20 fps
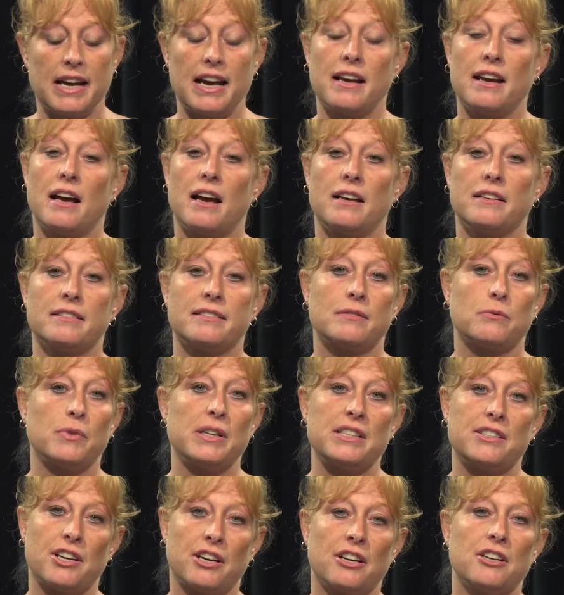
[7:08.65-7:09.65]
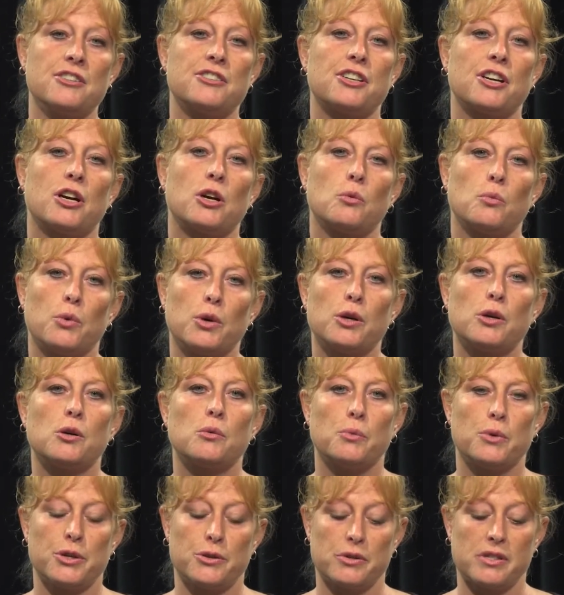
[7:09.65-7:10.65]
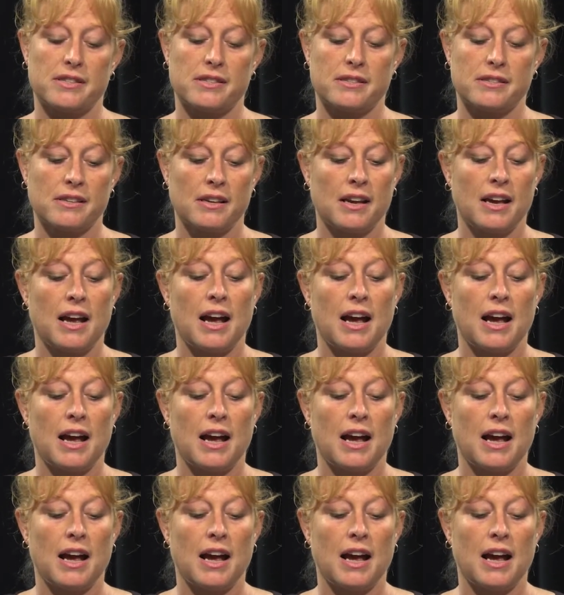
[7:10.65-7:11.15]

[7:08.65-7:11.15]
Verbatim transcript: and has returned to her rural roots.